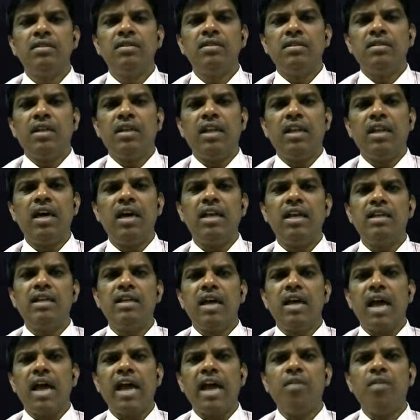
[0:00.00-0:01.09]
learn
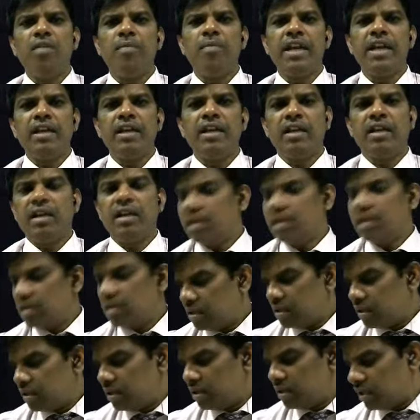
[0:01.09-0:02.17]
aromatic
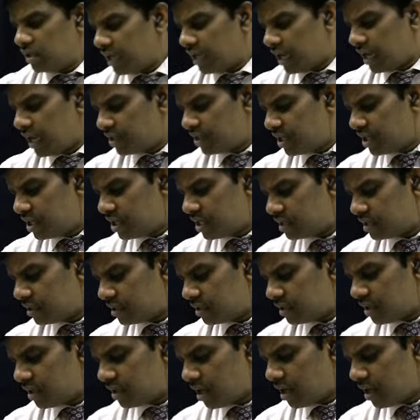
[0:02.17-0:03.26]
reactions
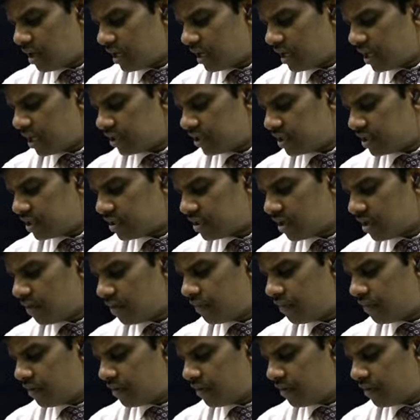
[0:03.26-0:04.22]
or reactions of